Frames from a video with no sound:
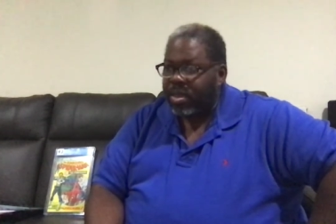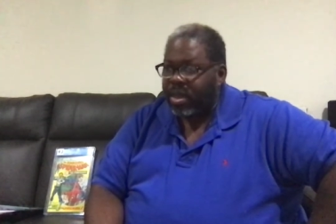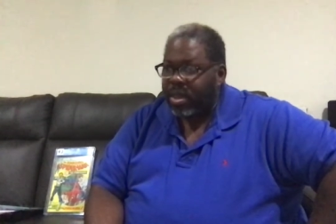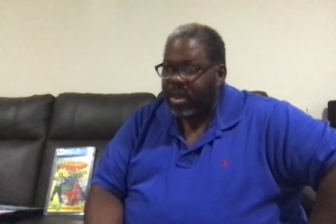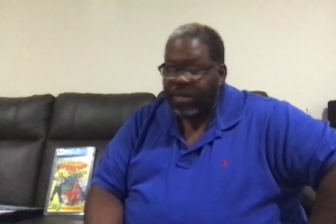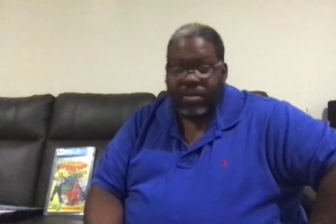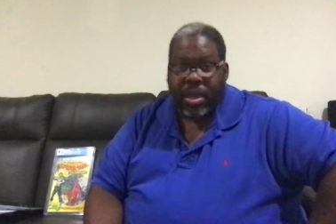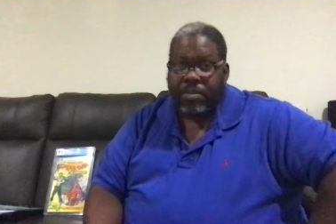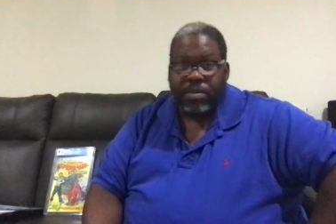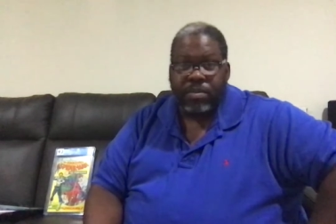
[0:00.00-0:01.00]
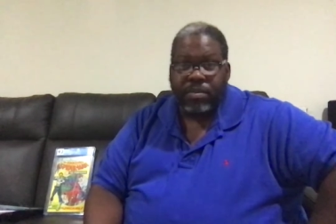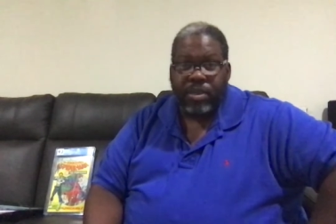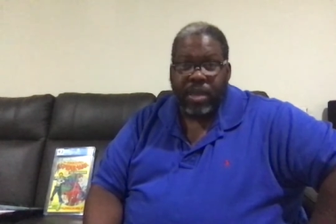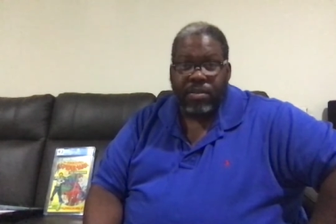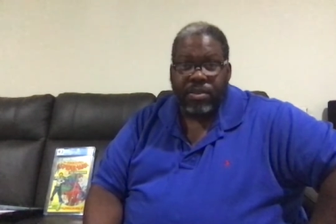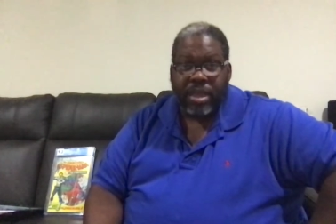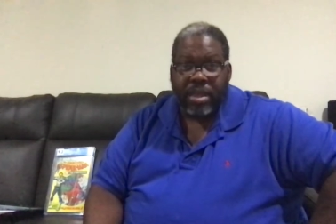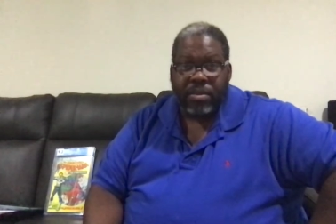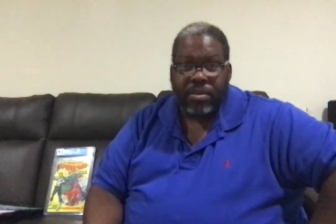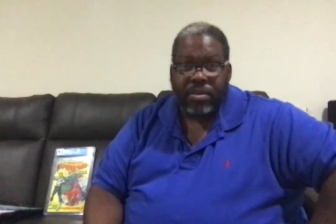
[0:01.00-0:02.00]
And I've kept them ever
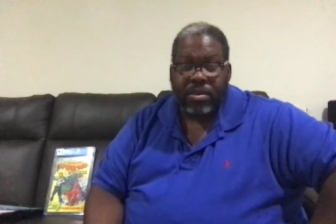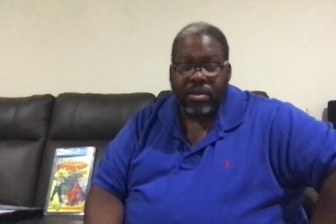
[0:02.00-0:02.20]
since.